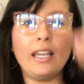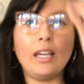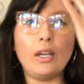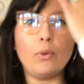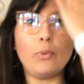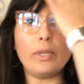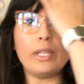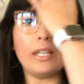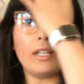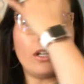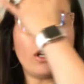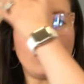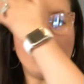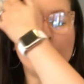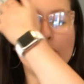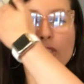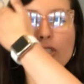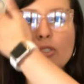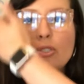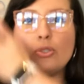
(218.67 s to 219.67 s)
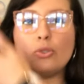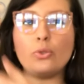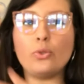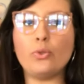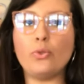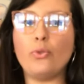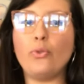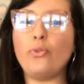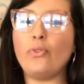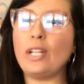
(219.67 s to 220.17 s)
We can also
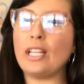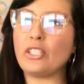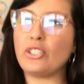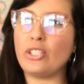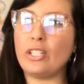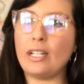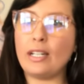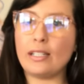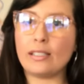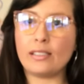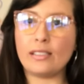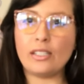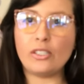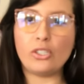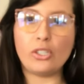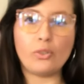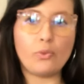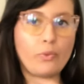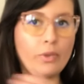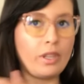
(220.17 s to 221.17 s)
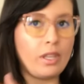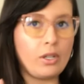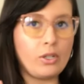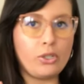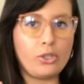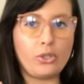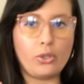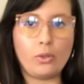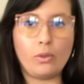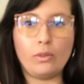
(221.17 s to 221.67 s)
do flexion and extension with our
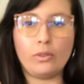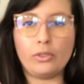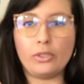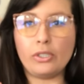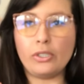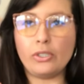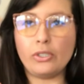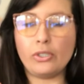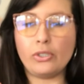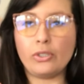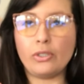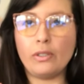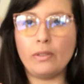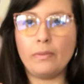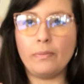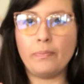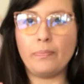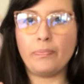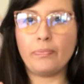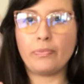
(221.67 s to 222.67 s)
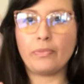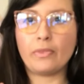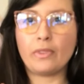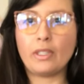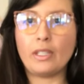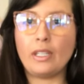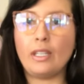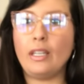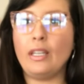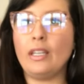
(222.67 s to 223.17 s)
shoulders.
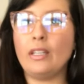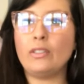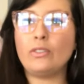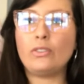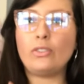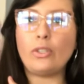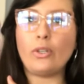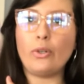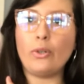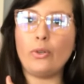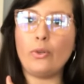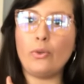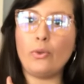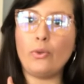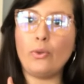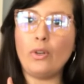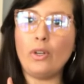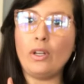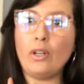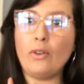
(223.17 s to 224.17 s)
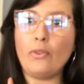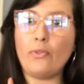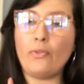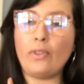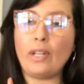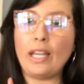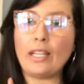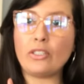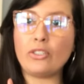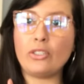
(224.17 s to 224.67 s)
So
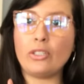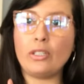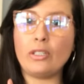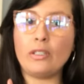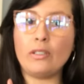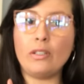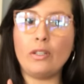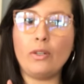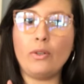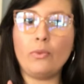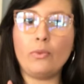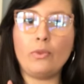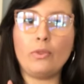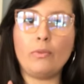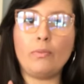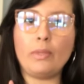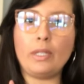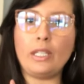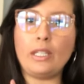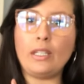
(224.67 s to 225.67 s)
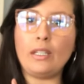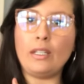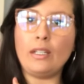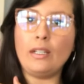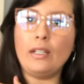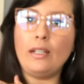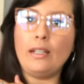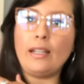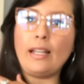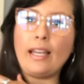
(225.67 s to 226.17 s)
flexion would be
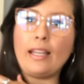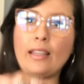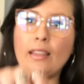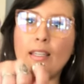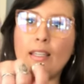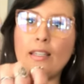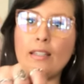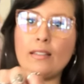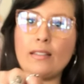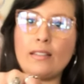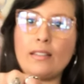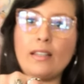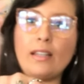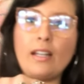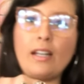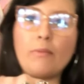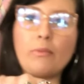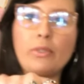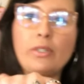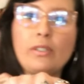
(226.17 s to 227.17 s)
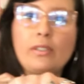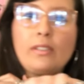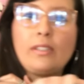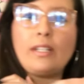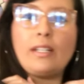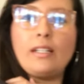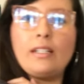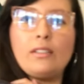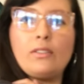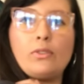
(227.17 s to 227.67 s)
like this, and I'm going to
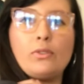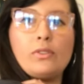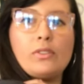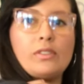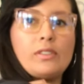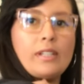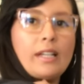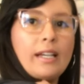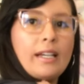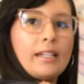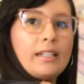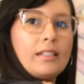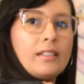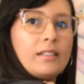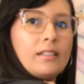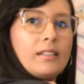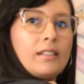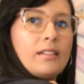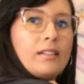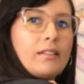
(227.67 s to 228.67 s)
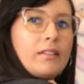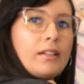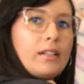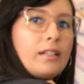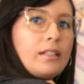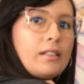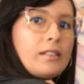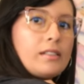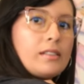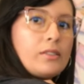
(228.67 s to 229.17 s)
stand to the side, right?
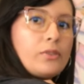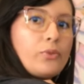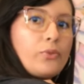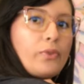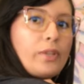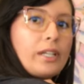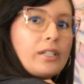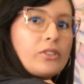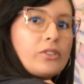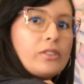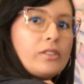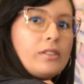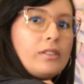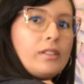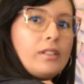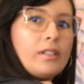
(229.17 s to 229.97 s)
This is flexion.